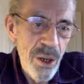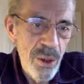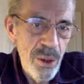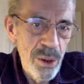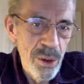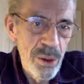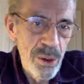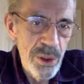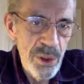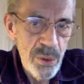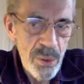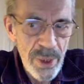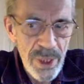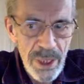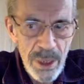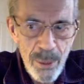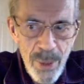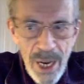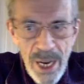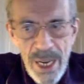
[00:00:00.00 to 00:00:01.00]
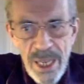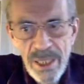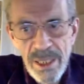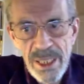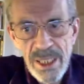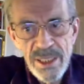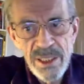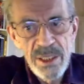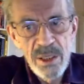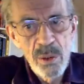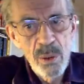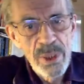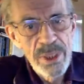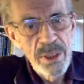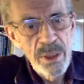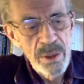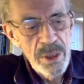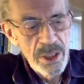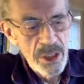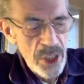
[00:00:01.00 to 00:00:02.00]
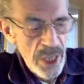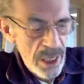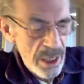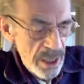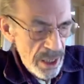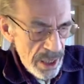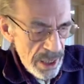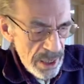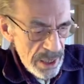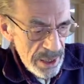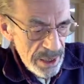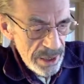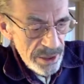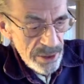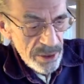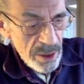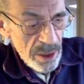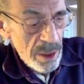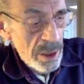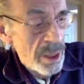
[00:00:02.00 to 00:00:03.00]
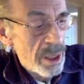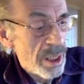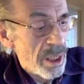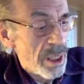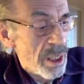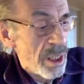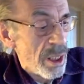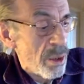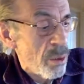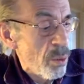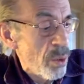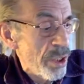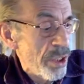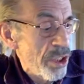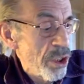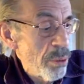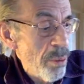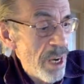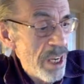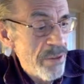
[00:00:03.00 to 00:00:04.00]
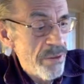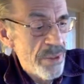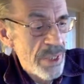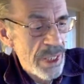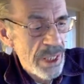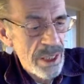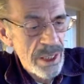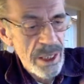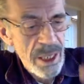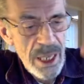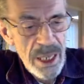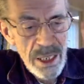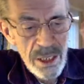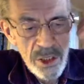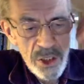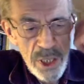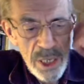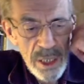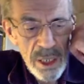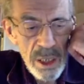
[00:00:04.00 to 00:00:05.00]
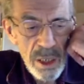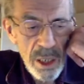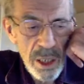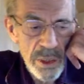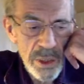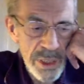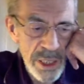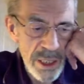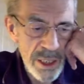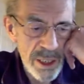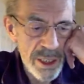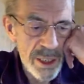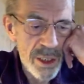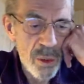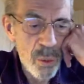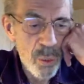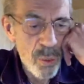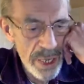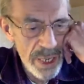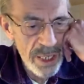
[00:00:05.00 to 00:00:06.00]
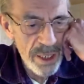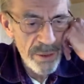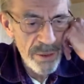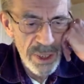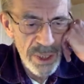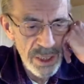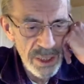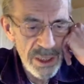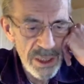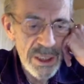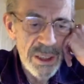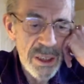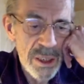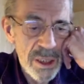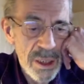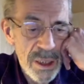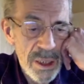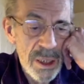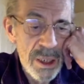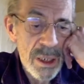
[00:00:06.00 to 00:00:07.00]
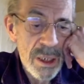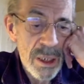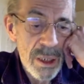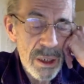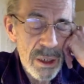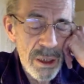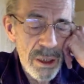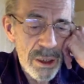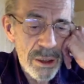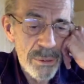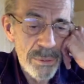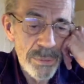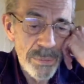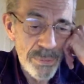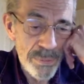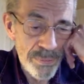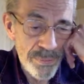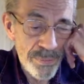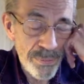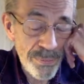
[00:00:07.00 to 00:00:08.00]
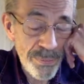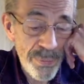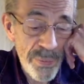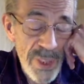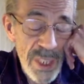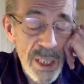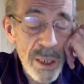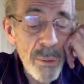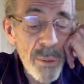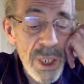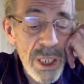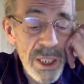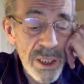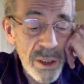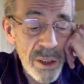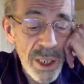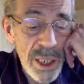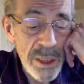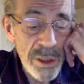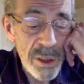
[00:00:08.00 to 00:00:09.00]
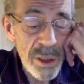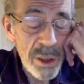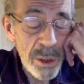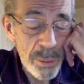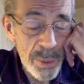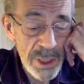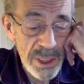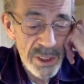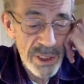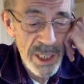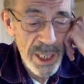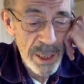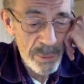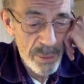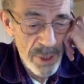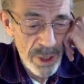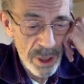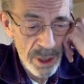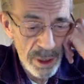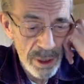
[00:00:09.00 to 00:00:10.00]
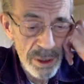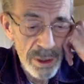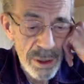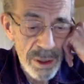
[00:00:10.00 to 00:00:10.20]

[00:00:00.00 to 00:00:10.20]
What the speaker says: who's really behind this or what their agenda is or where you might fit into that agenda. Are you getting in the way of this? I took a big step there